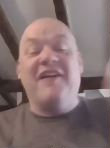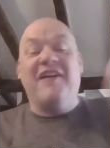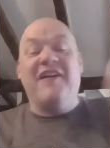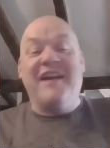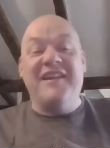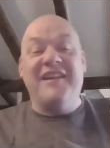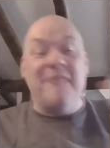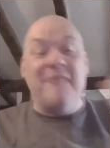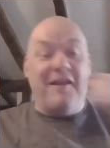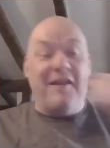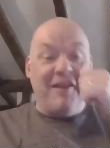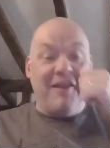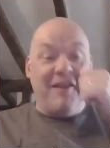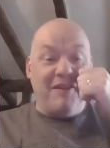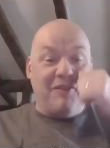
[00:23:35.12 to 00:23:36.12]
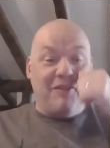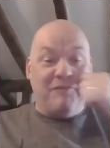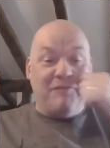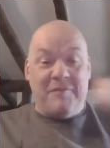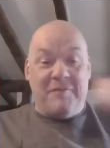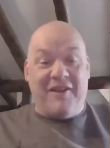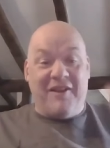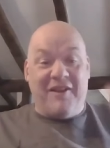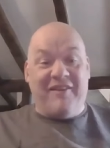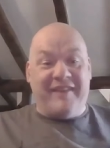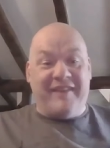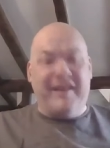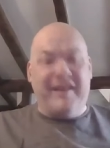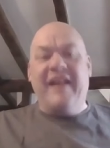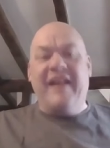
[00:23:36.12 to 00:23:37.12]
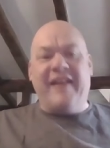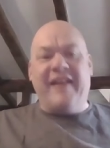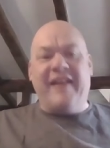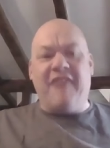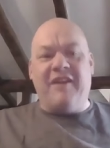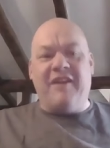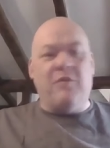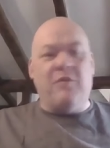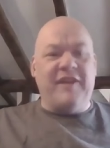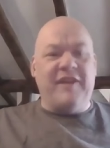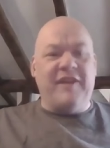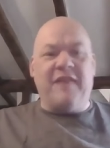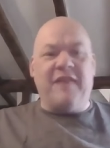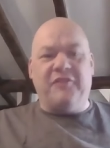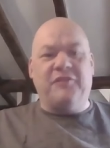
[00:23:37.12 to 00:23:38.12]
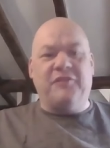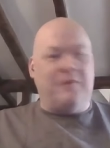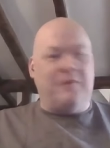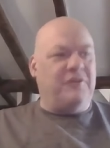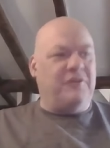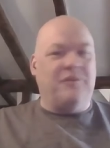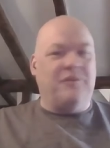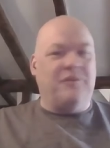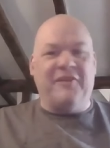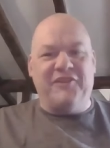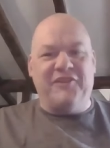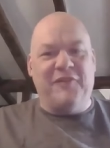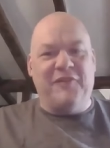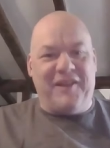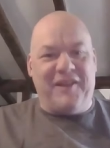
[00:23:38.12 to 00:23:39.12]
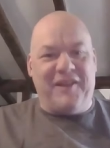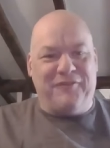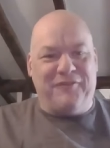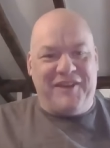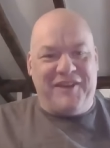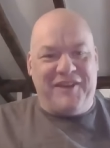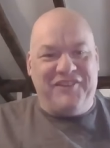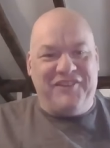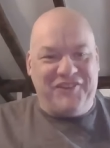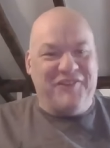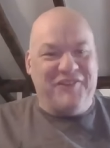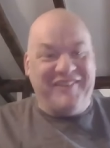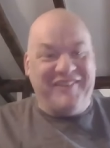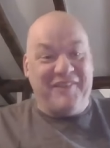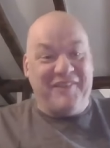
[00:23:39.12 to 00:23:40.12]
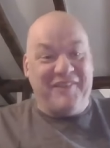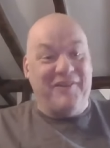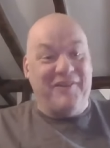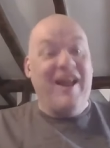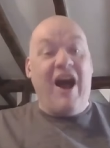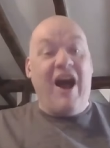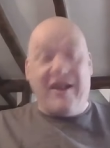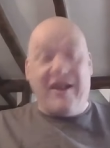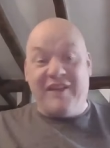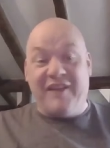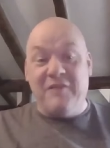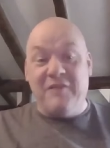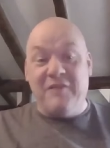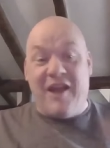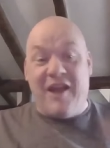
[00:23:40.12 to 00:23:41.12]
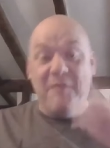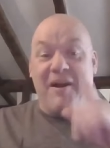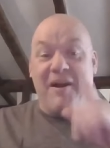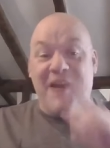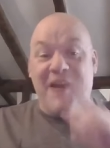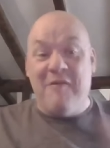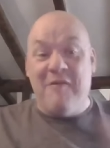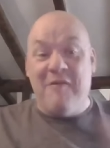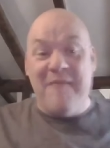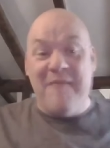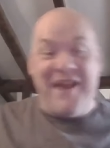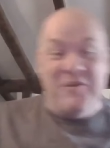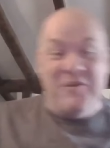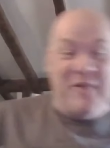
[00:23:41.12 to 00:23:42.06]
I had an email earlier on from a guy saying, Gary, I want to get a subscription. Do I still get the free insurance? I thought, I don't yes, know, but do. I know a man who